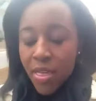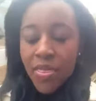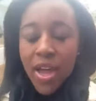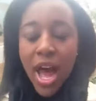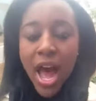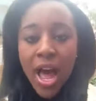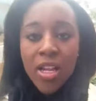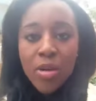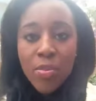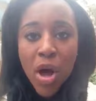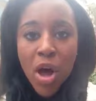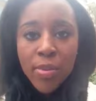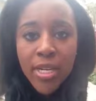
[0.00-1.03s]
the Isle of
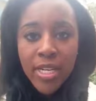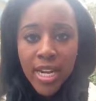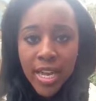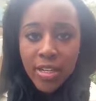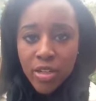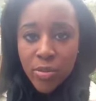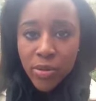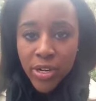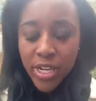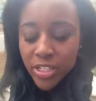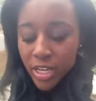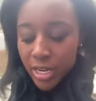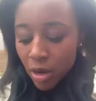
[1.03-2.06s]
Palms Connector
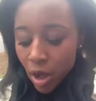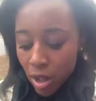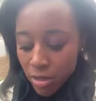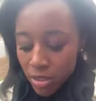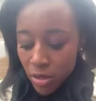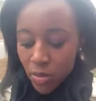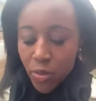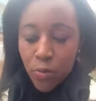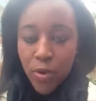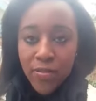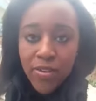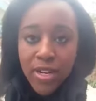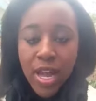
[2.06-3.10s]
Bridge, and also the
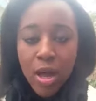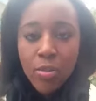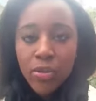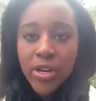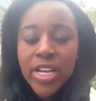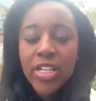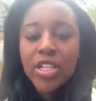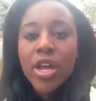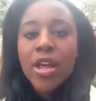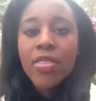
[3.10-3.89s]
Ravenel Bridge.